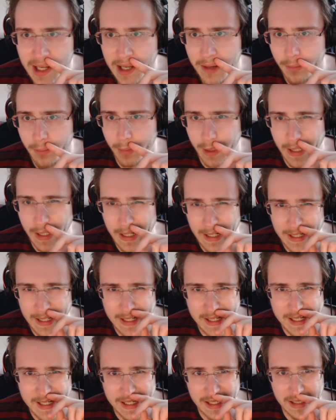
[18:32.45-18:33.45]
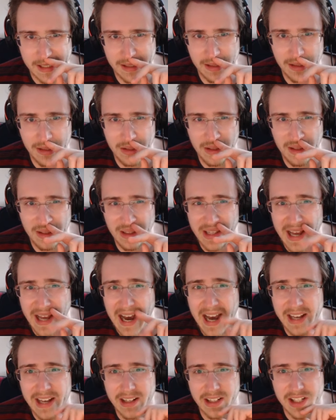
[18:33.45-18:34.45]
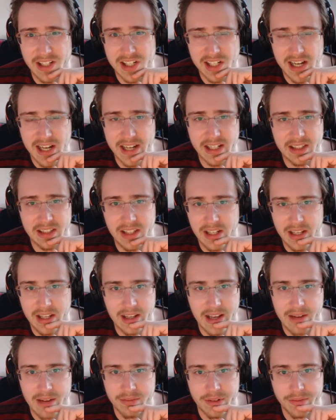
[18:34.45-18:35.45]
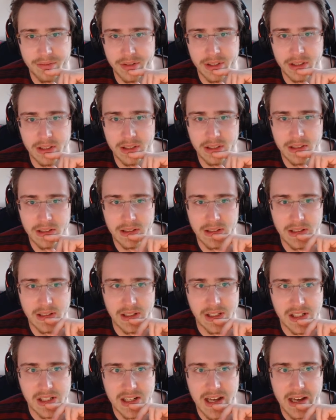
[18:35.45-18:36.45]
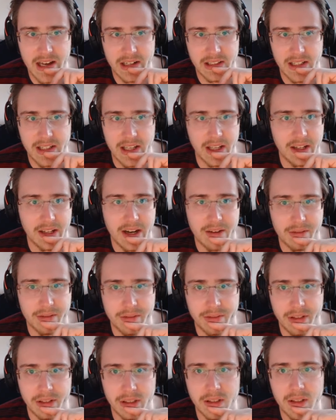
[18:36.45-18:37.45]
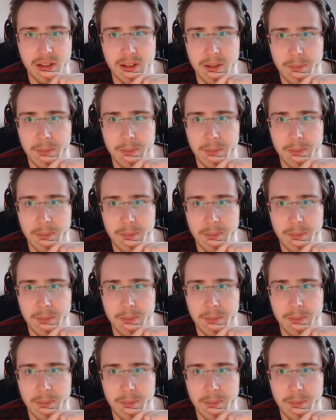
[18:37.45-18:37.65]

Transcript: But he's nine and he's kind of taking everything. He's kind of taking everything.